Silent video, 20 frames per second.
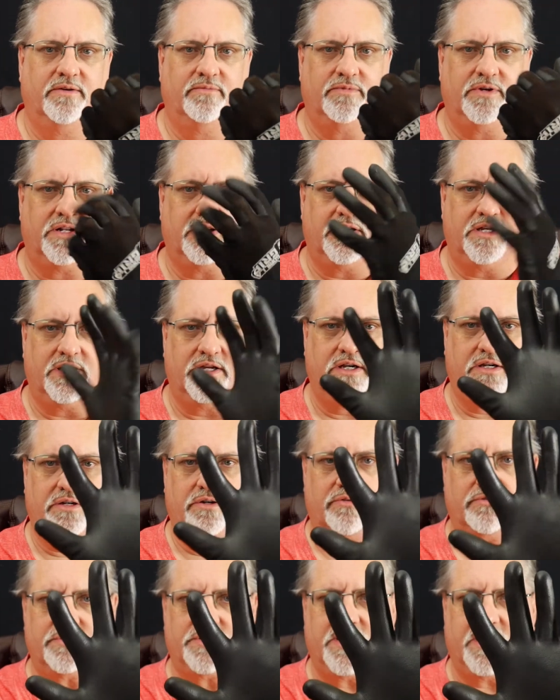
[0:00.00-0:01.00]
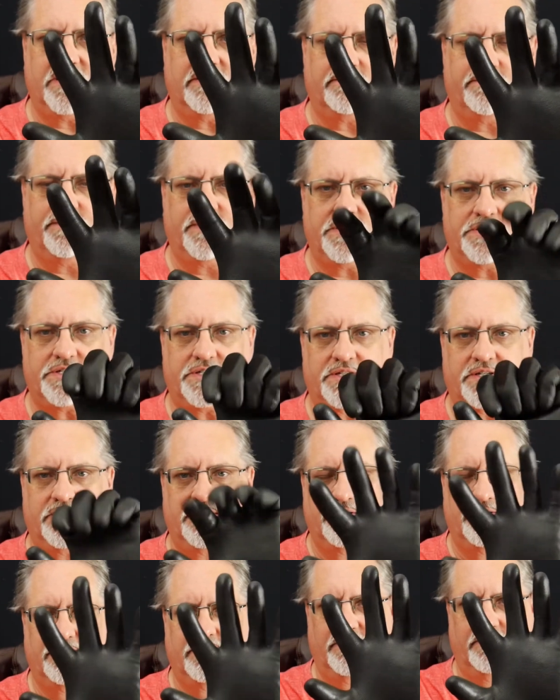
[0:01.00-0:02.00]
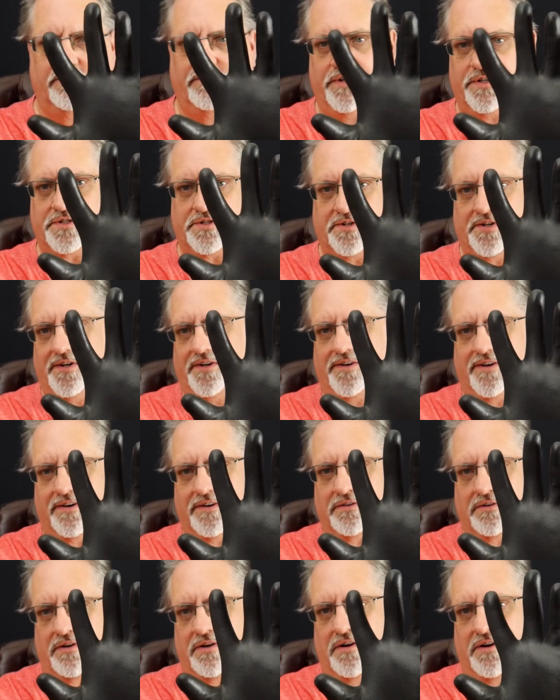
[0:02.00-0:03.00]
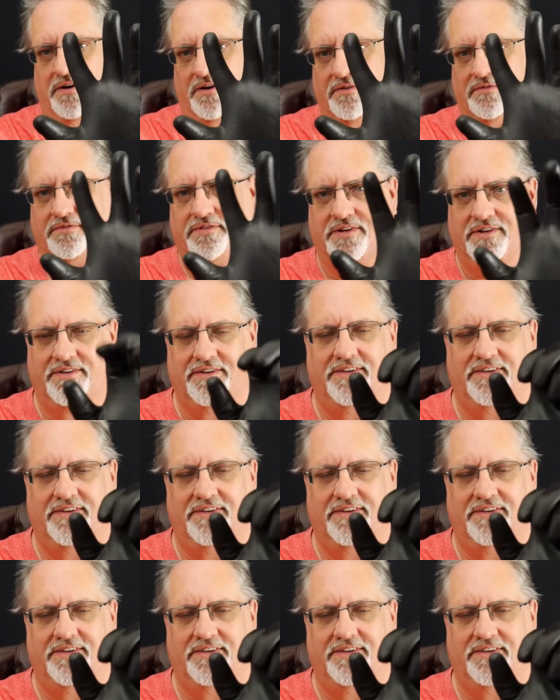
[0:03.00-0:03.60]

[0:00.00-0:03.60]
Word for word: Well, it goes on, fits, fits like a glove.